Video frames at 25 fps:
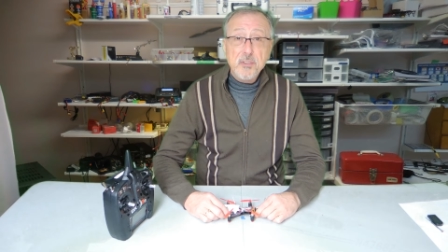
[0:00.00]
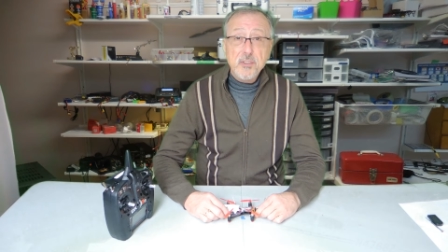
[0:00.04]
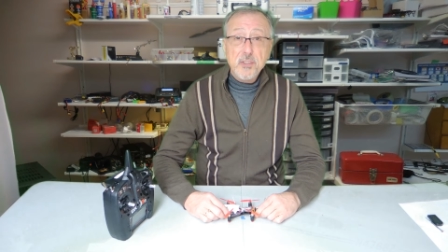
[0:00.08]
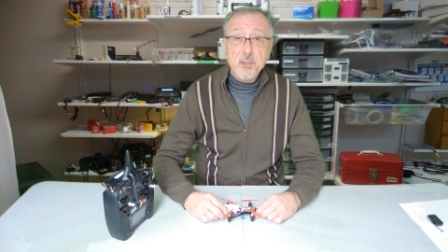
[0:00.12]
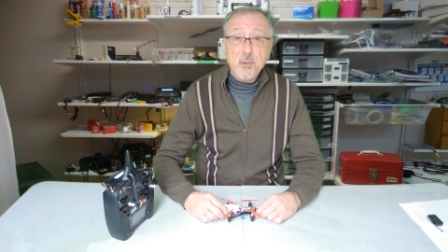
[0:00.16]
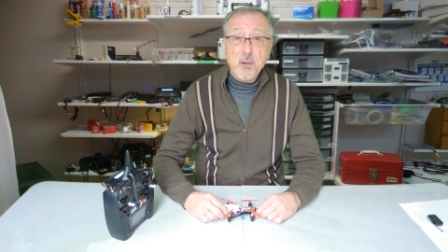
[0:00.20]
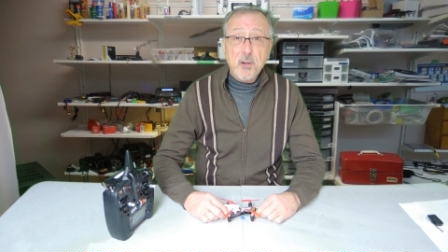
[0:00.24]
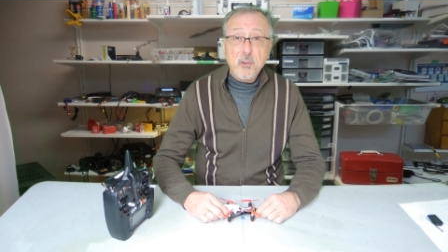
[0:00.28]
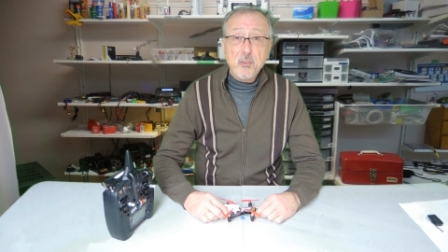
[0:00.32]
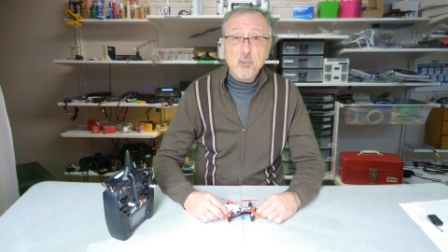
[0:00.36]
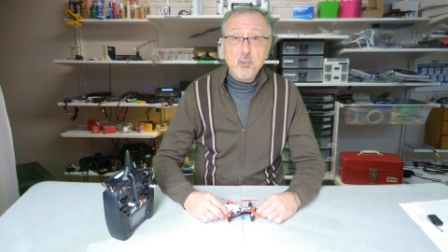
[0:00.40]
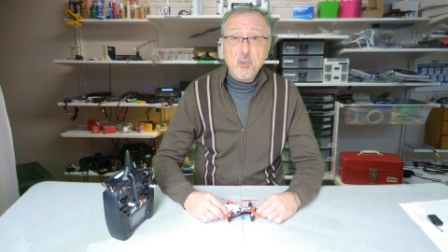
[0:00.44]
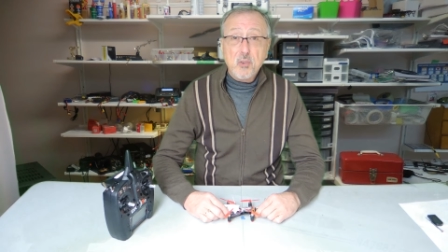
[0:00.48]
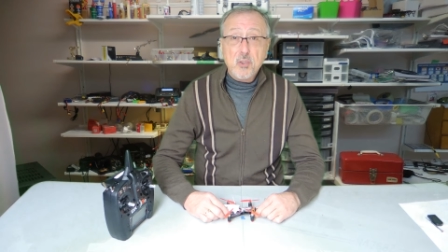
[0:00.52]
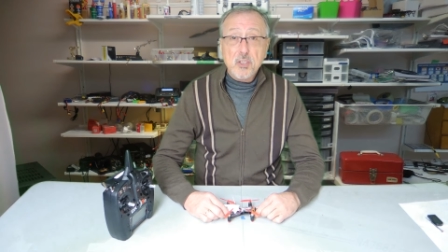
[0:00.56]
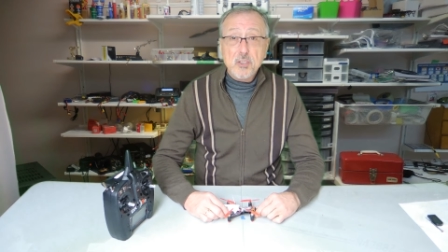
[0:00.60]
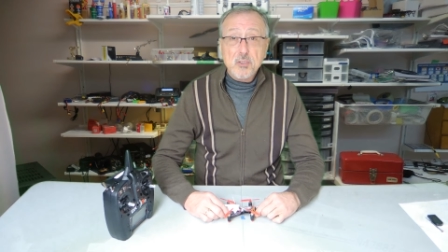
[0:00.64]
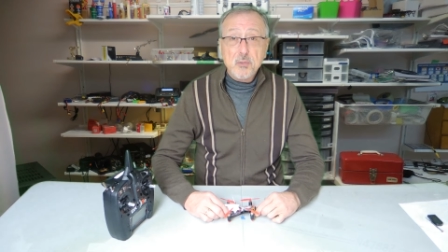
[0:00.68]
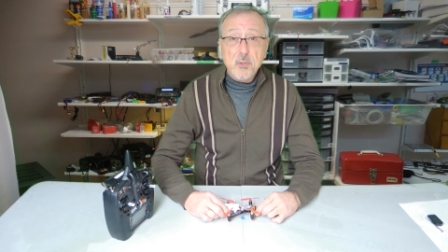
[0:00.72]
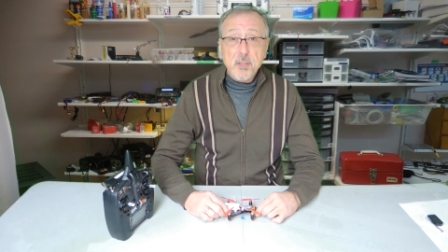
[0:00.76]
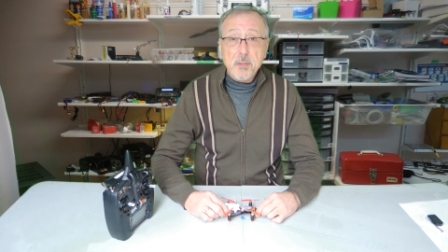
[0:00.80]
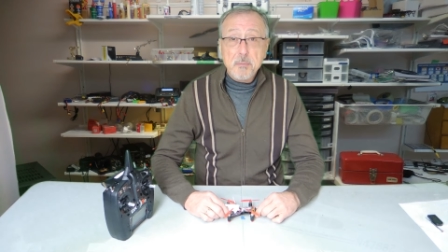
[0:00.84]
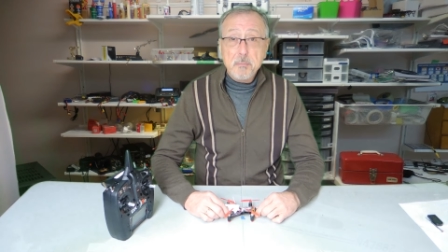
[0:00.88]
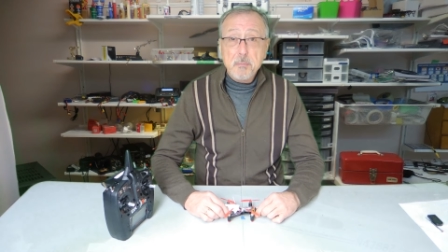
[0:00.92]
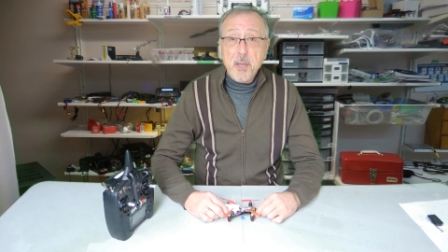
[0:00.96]
would do
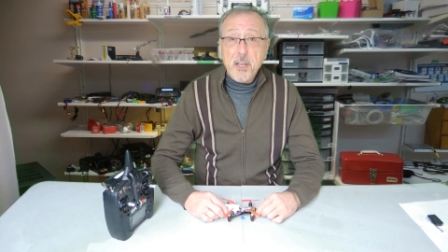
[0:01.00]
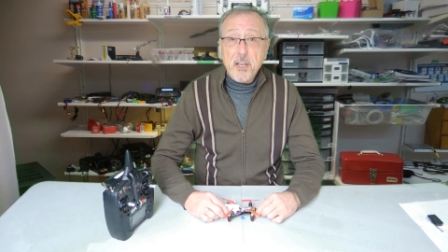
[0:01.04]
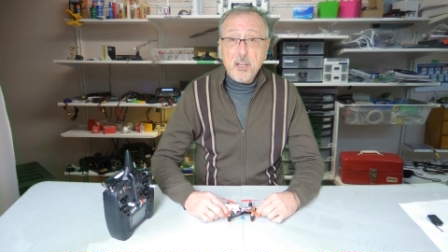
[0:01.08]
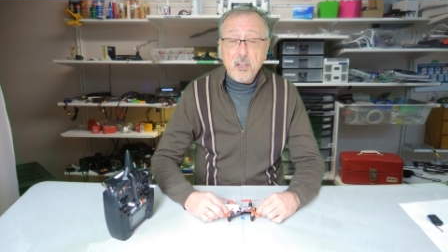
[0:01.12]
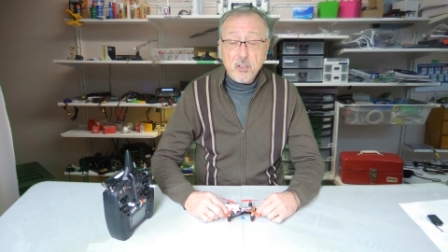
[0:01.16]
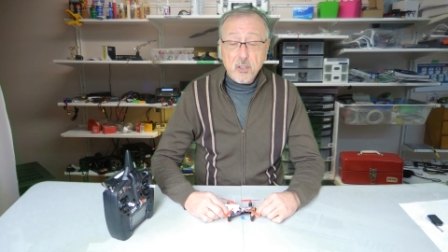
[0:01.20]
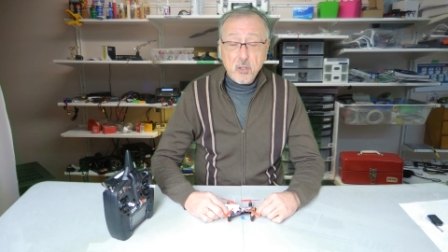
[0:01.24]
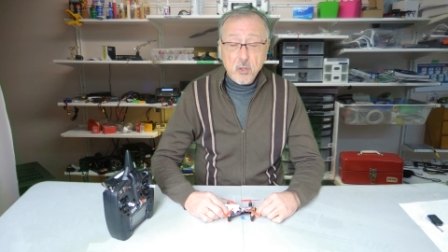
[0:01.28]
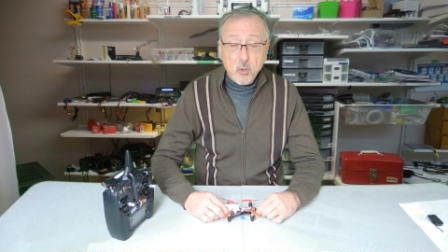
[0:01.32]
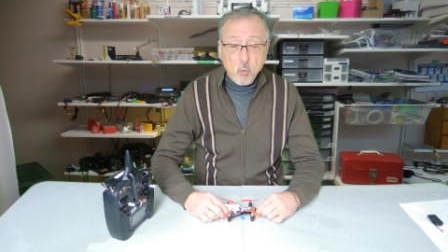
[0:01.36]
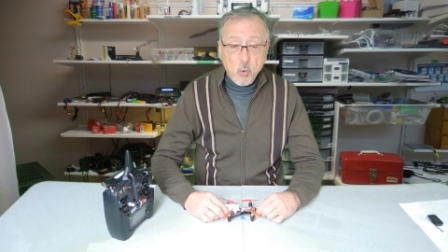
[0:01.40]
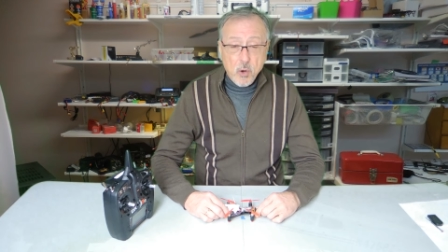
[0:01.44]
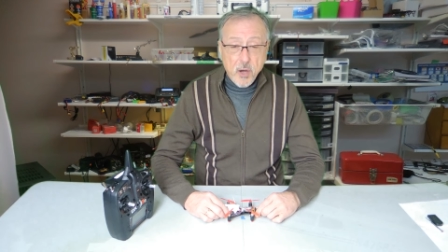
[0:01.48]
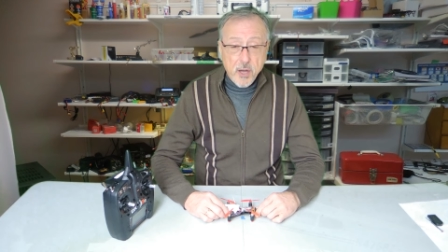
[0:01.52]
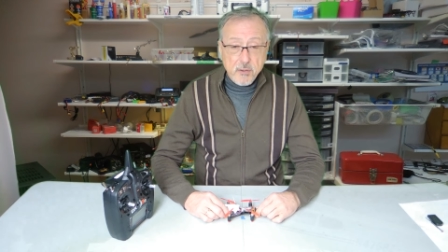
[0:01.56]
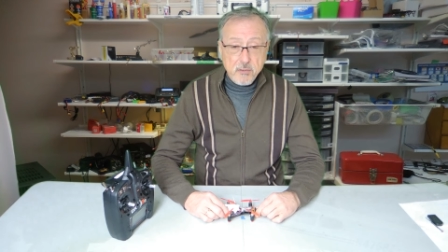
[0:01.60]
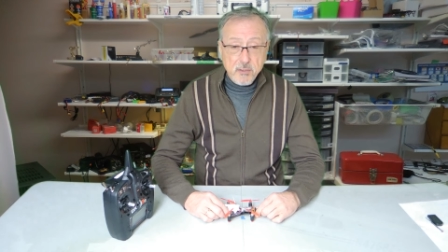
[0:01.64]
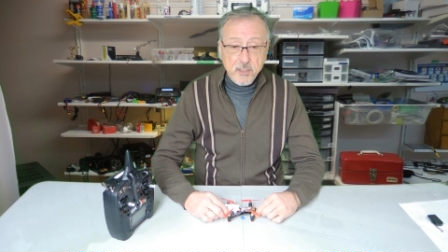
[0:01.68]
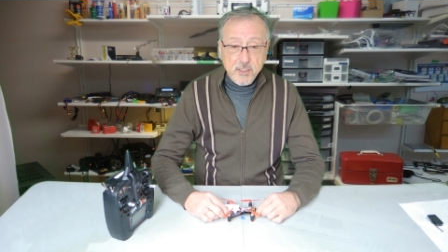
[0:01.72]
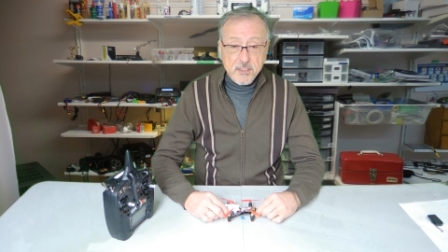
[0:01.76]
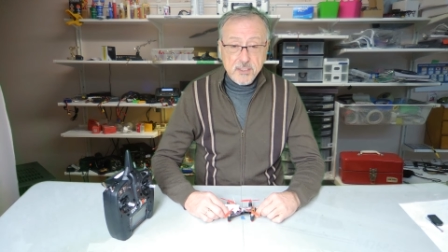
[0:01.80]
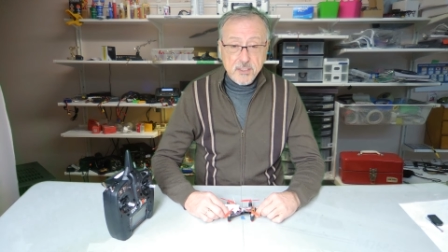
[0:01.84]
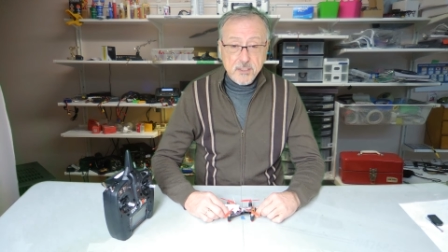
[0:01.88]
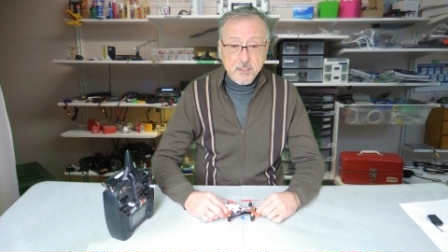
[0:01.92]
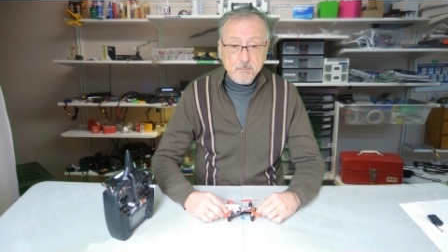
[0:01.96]
outdoors with a bigger quad
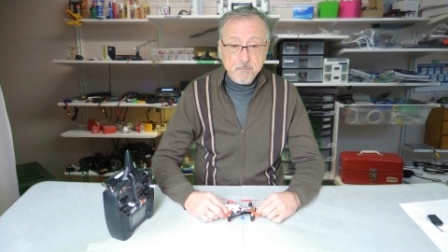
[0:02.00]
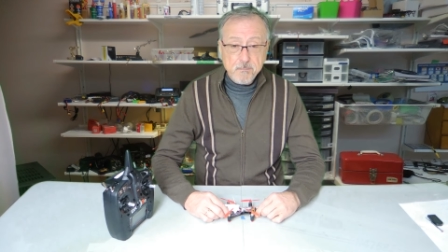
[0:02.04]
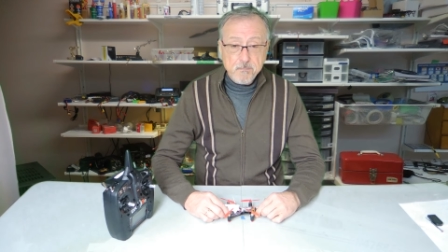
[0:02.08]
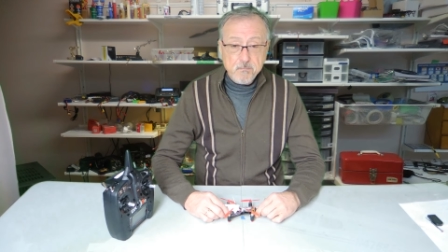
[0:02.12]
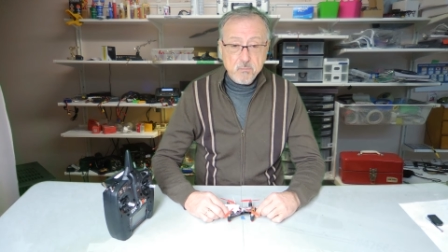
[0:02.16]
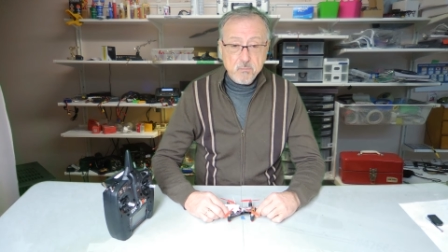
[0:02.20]
racer.